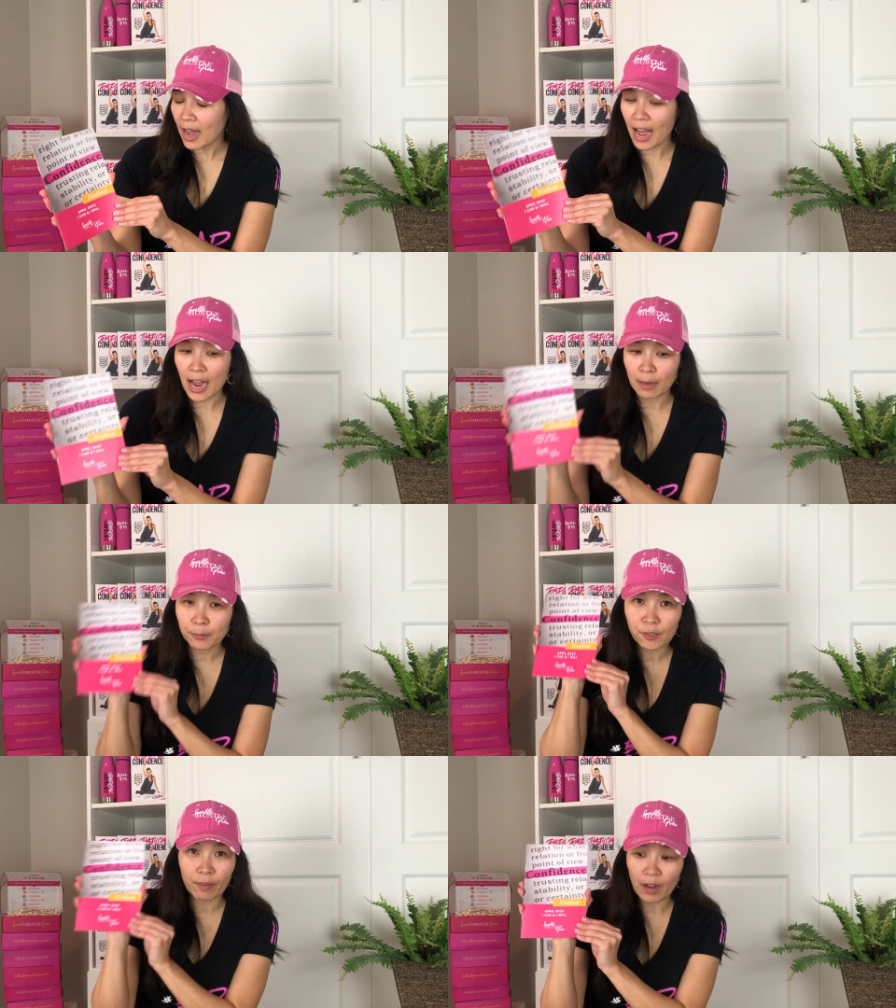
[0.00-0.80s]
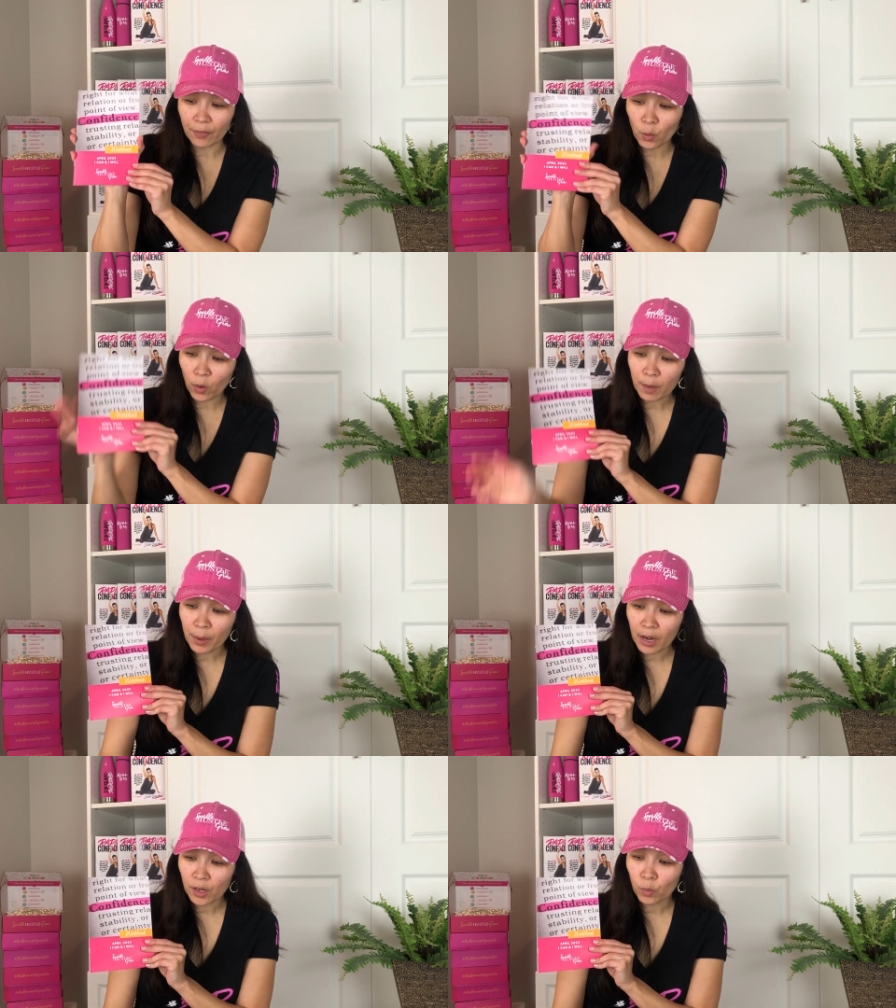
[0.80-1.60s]
Um, so we've got the
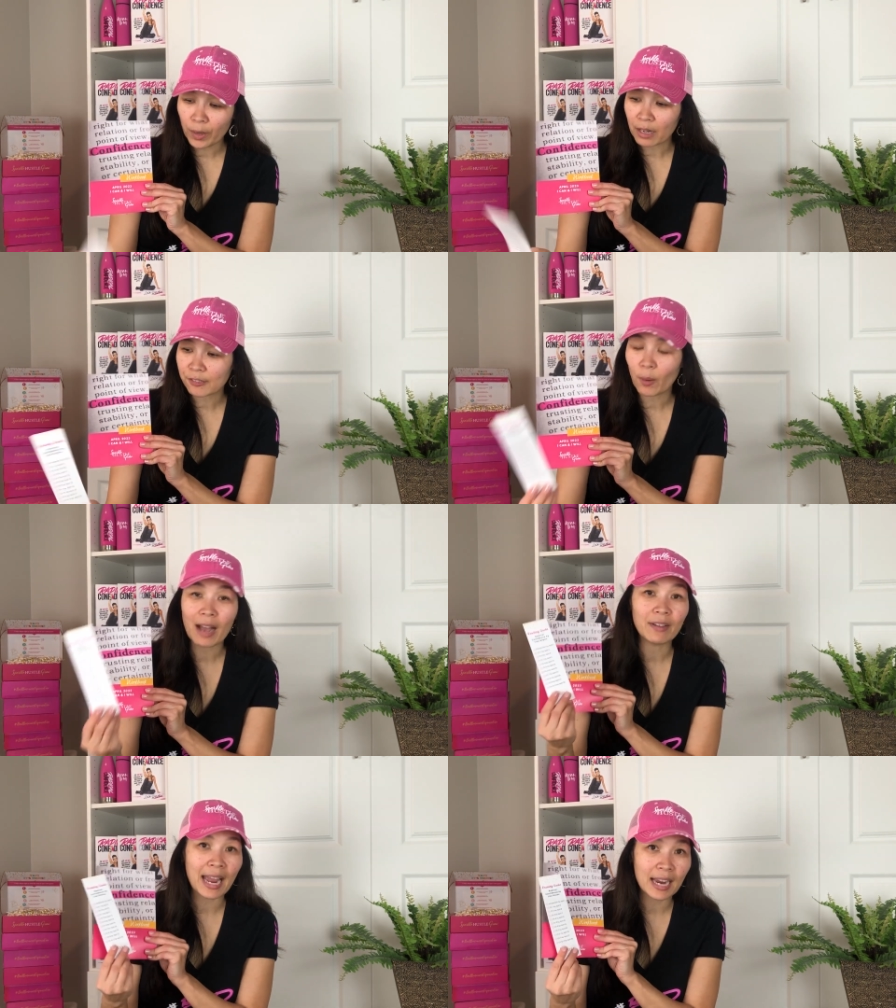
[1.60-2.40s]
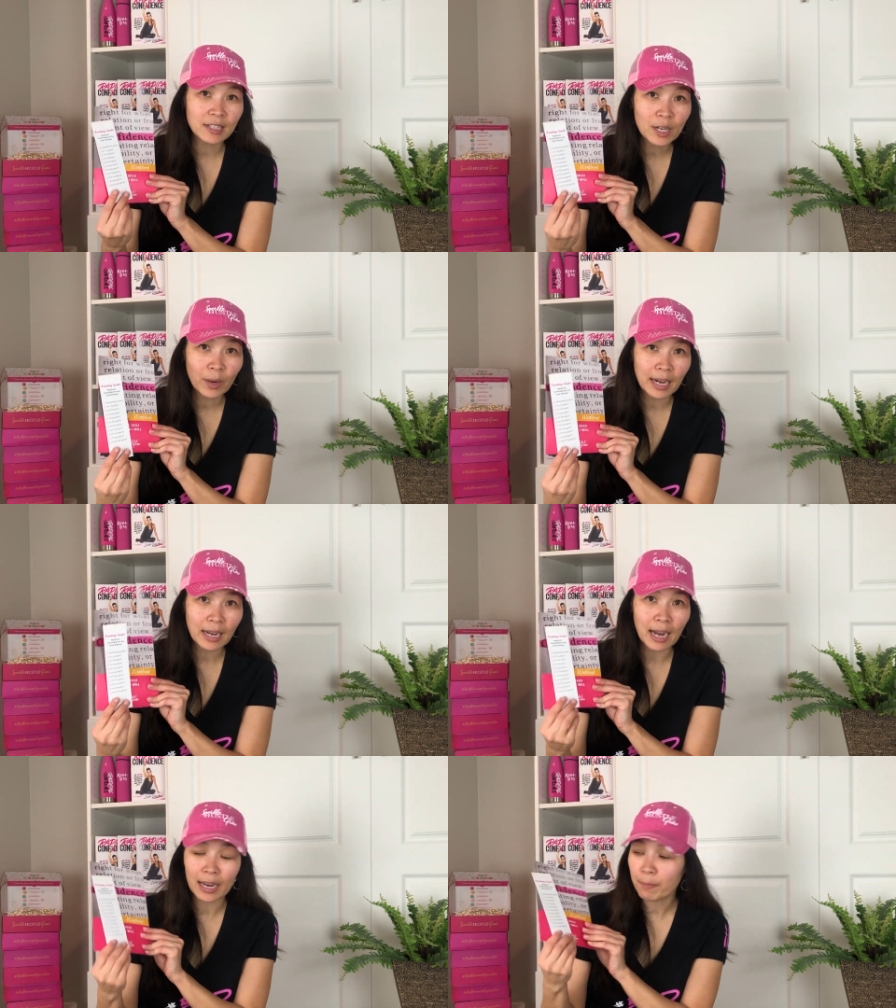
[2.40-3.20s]
workbook. We also have a handy reading
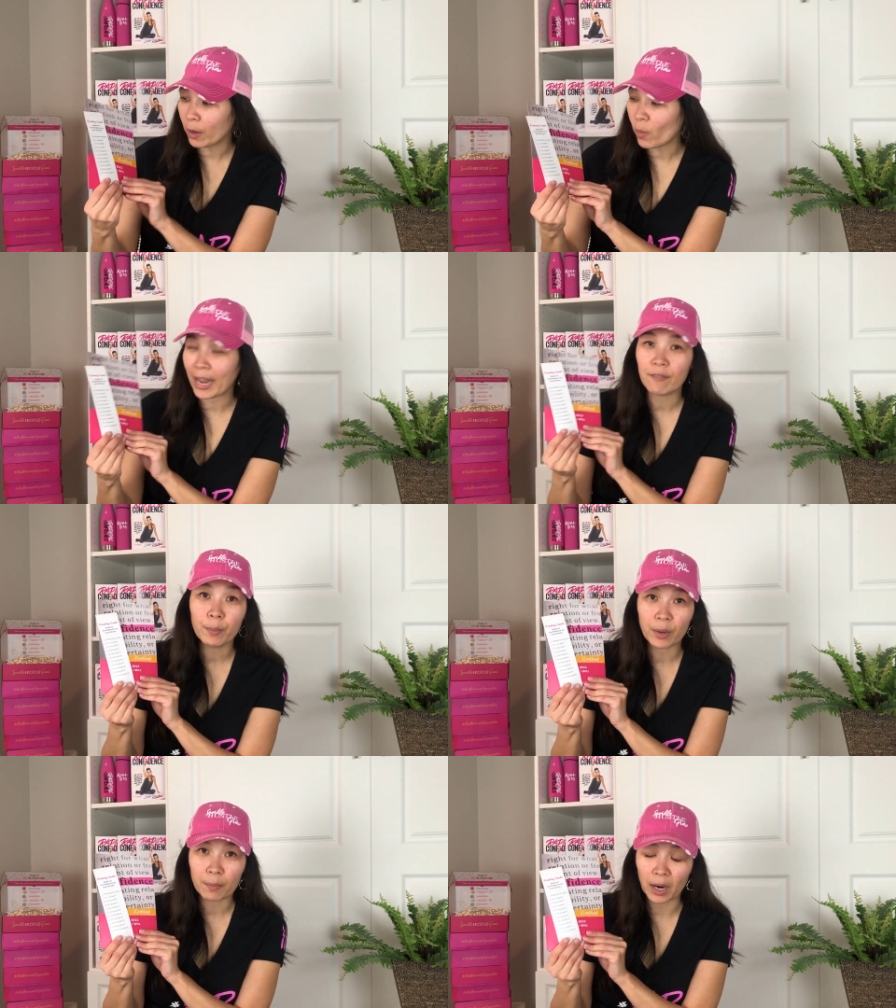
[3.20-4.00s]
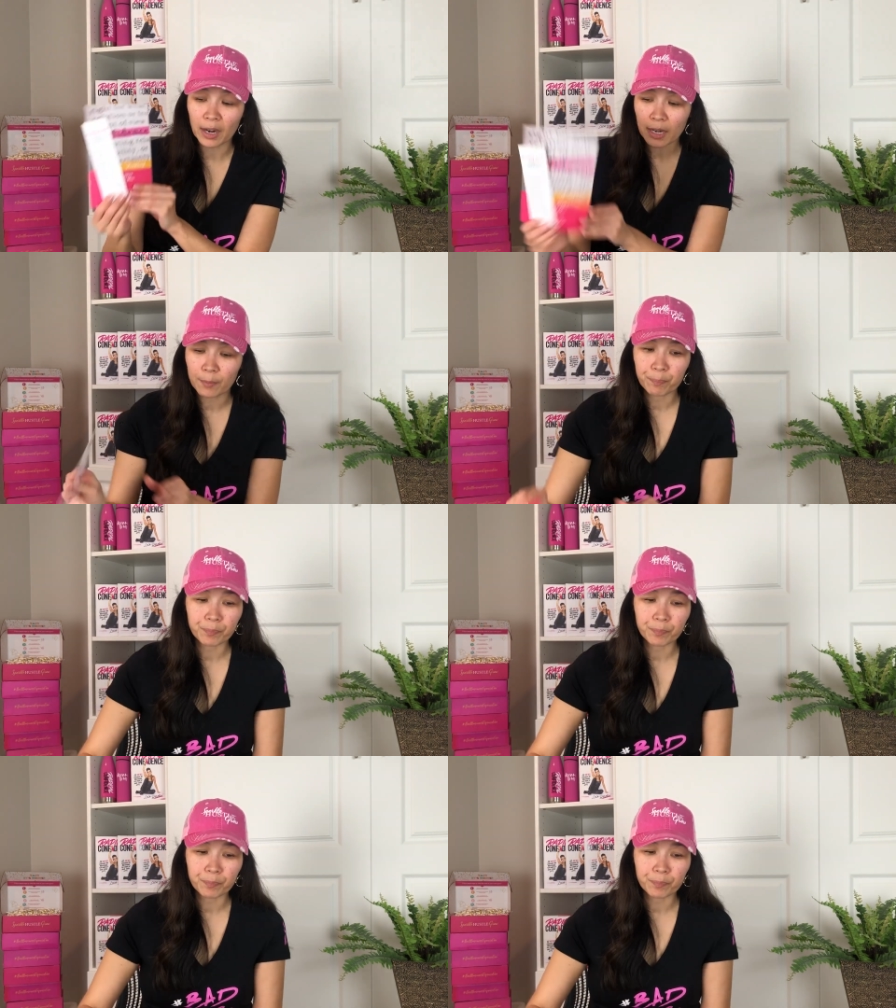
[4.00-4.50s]
guide by way of a bookmark.